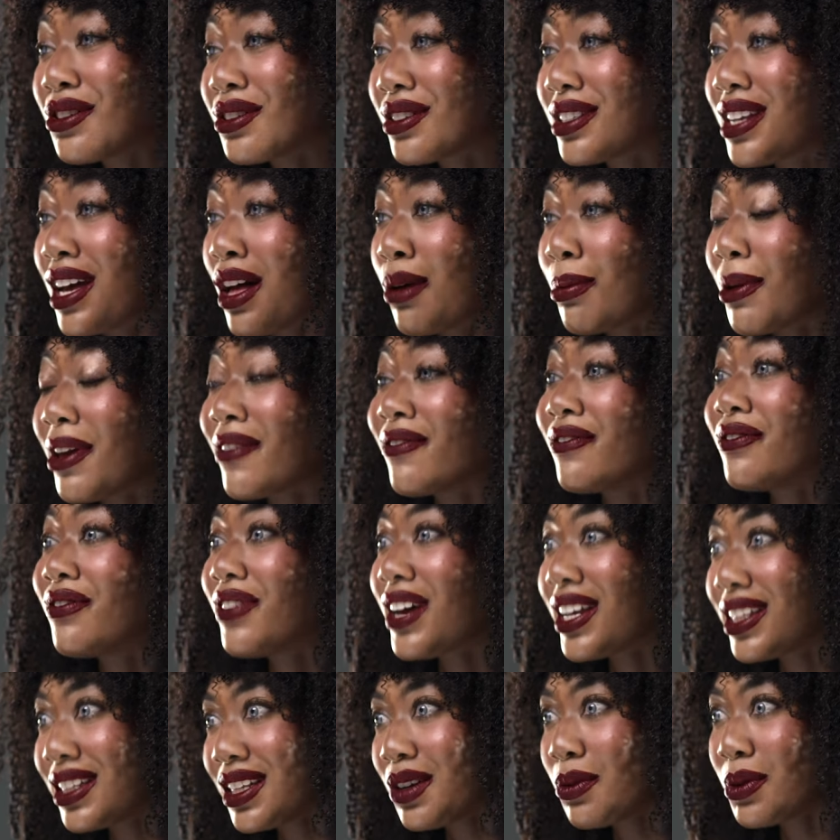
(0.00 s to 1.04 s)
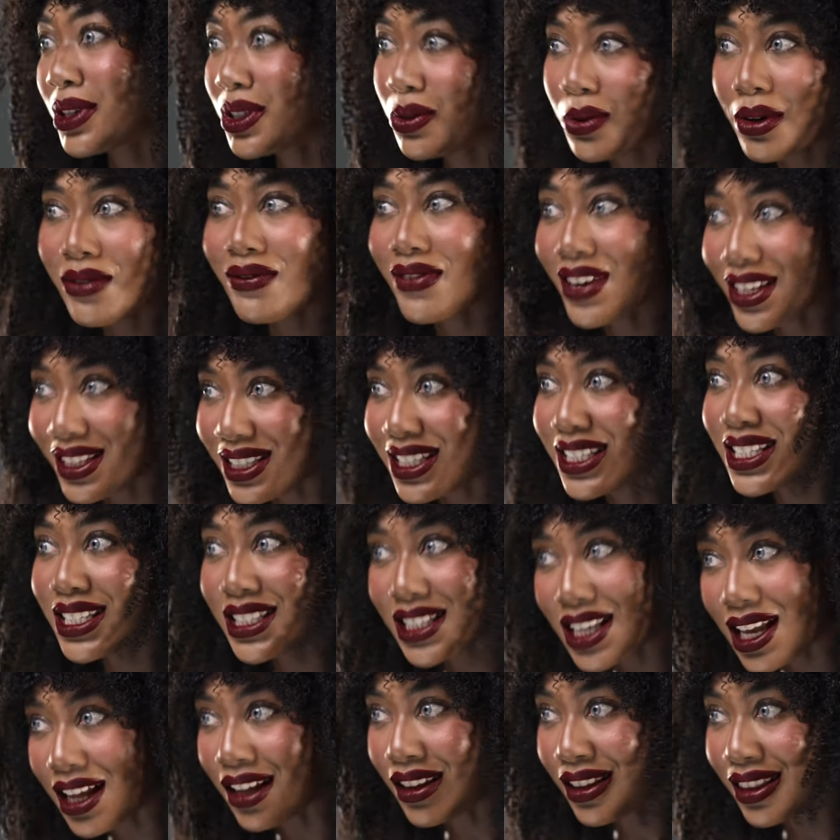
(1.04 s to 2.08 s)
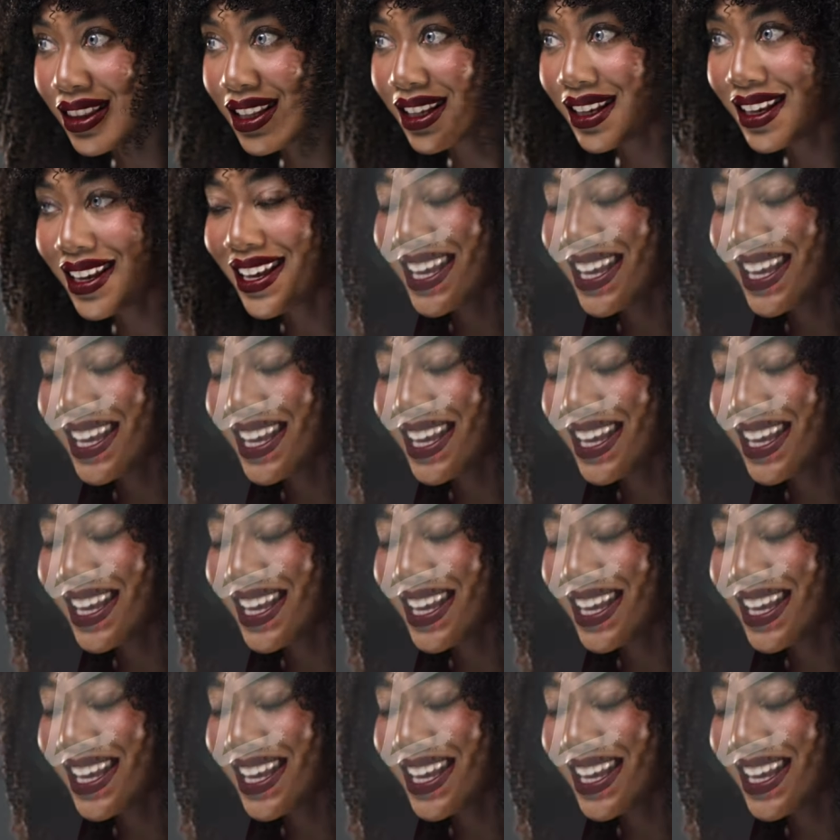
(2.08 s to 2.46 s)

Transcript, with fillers: your scalp and finally want to invest in its health,